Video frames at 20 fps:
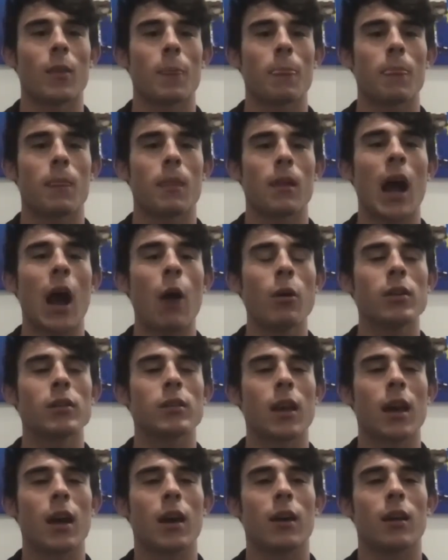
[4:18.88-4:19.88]
I would
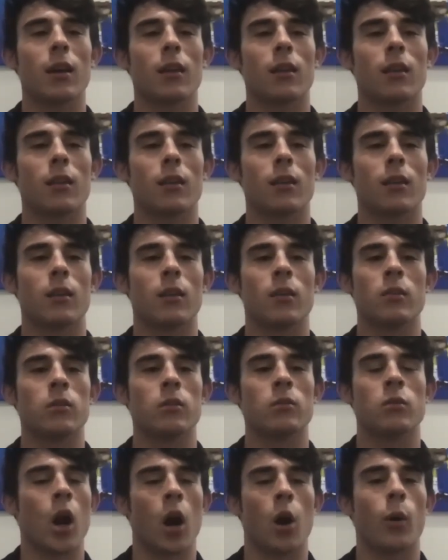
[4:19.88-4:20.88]
say
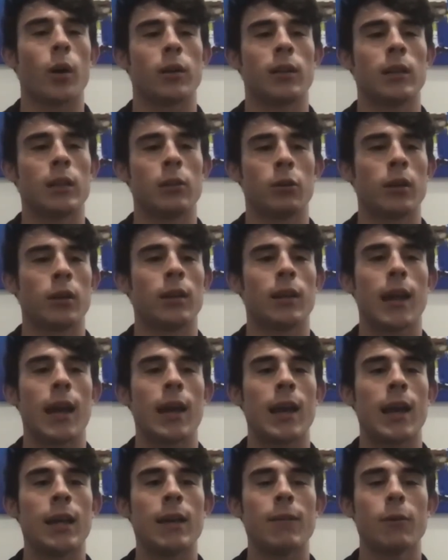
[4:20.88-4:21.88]
no, it, it,
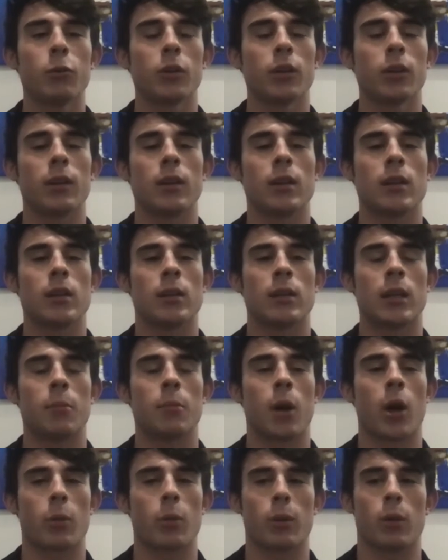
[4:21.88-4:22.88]
it never really did
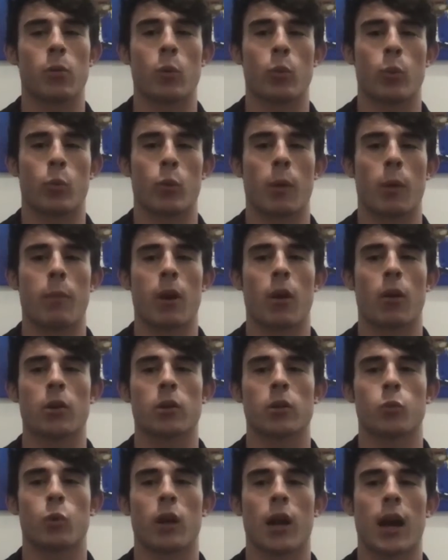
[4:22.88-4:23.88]
bother me when my
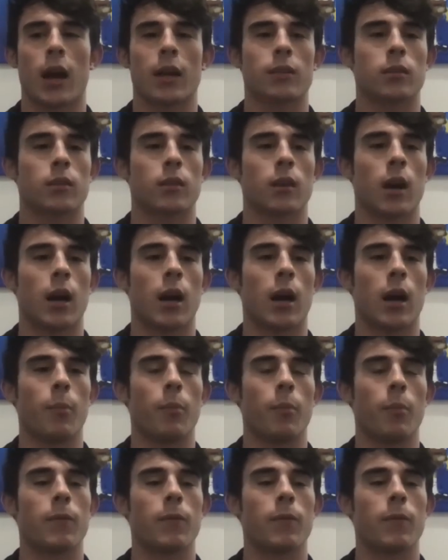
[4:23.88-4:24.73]
parents would ask um,